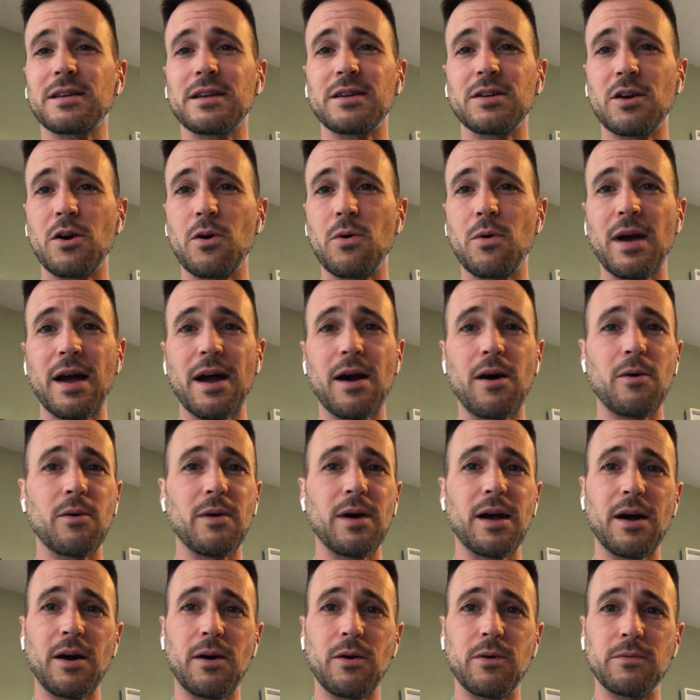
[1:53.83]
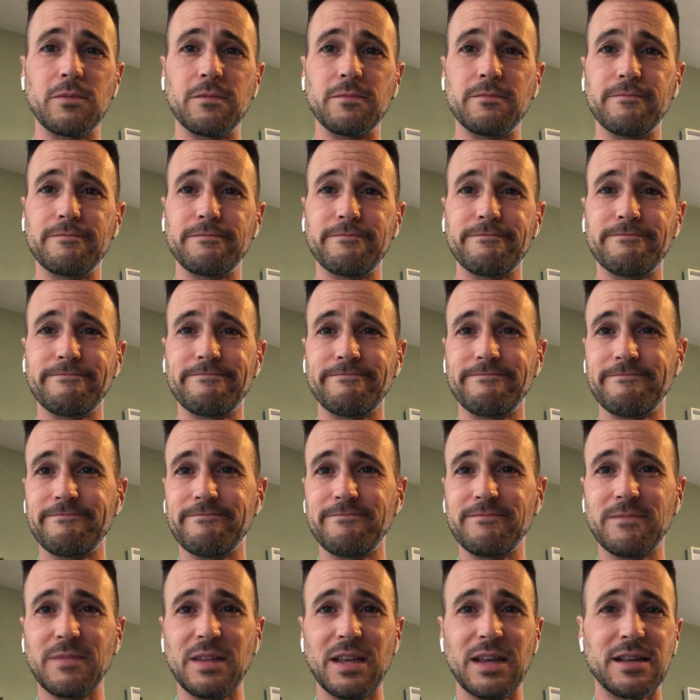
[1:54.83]
I know how
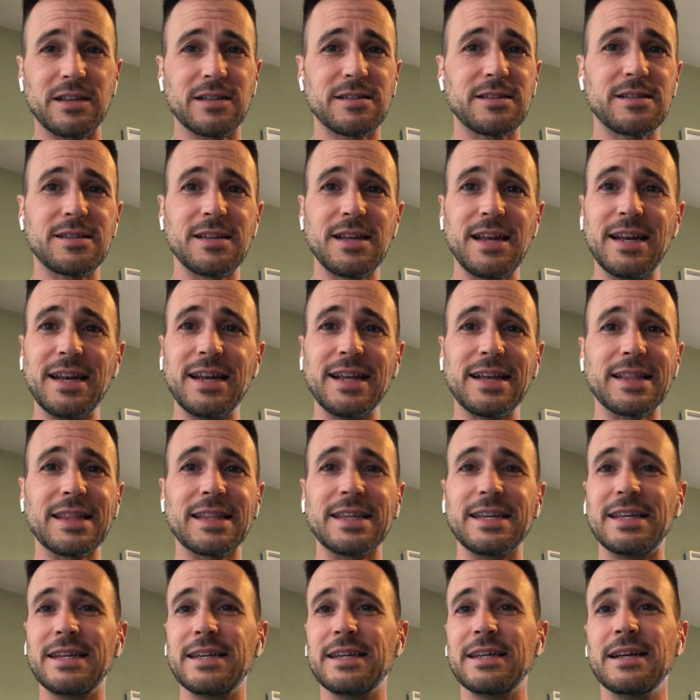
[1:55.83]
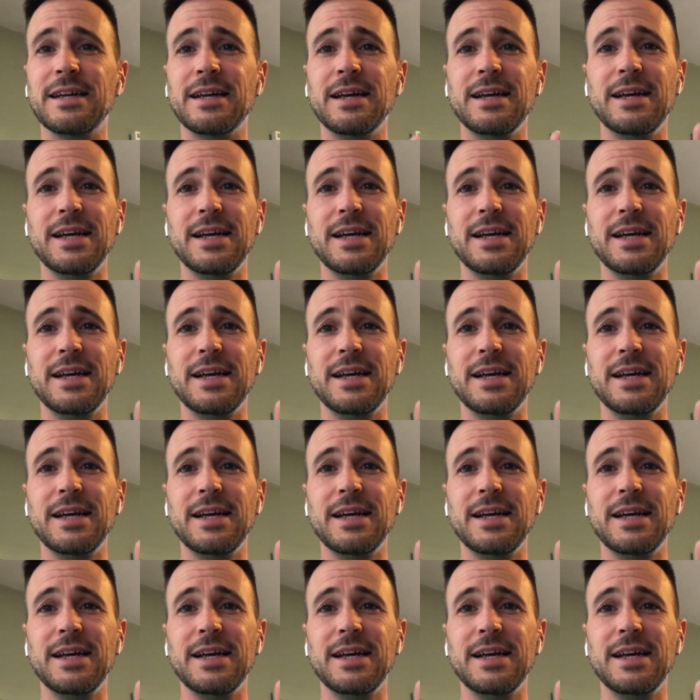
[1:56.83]
exceedingly